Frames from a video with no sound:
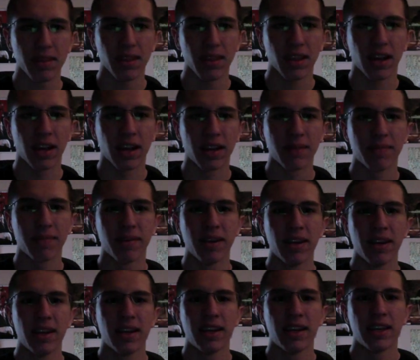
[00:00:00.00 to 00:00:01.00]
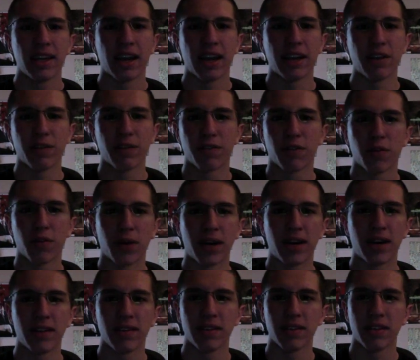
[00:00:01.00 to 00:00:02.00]
I know for a
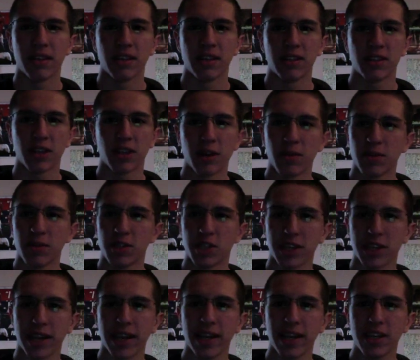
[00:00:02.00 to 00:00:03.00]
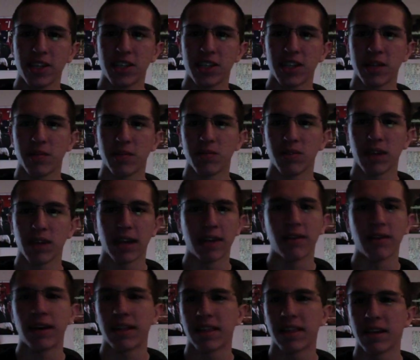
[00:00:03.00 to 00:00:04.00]
while the song was changed, and
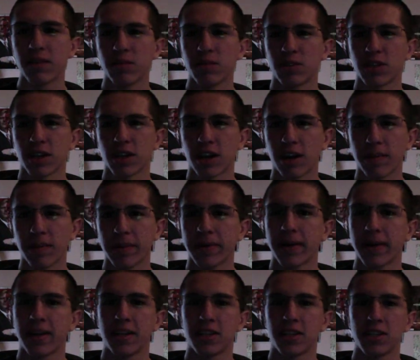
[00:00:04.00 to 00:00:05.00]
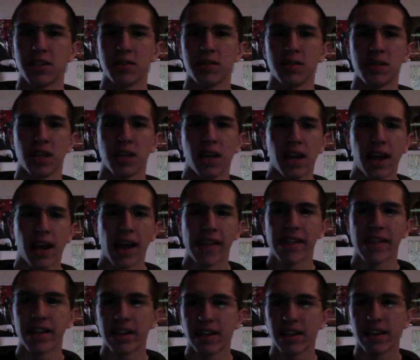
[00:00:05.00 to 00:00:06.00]
I think it was to copyright issues. And
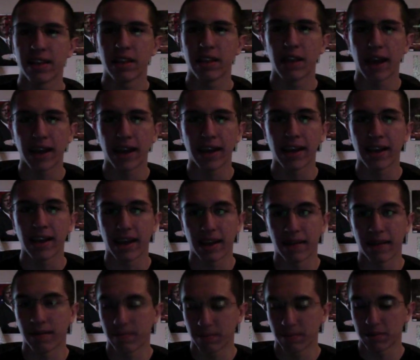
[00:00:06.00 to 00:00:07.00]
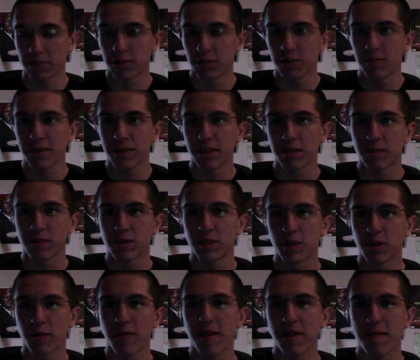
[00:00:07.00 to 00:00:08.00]
then I'm assuming there were
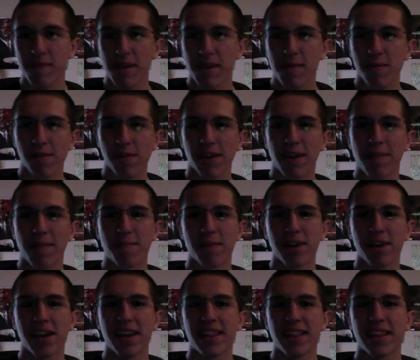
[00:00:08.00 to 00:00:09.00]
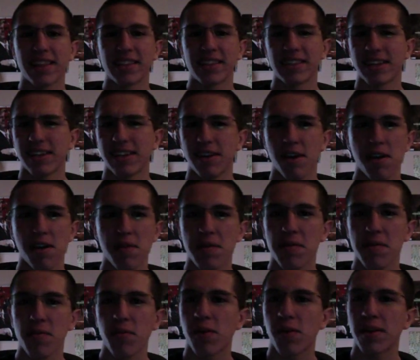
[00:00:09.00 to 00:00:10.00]
so many people that complained that said, no, we
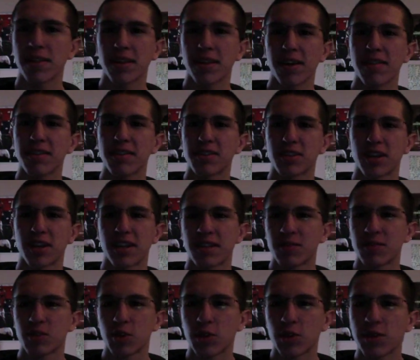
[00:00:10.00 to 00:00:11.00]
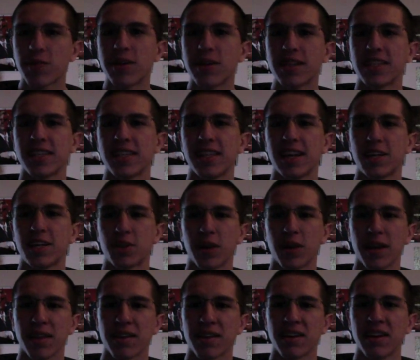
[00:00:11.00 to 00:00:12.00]
want the other song. It was the only way to see that
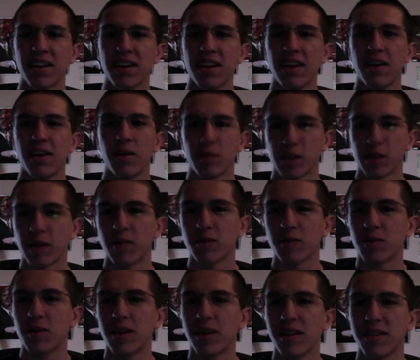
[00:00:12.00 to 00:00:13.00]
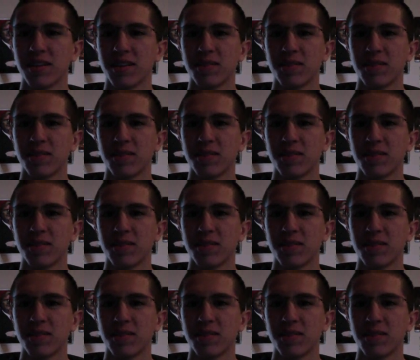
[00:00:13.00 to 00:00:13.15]
trailer, which I was one of those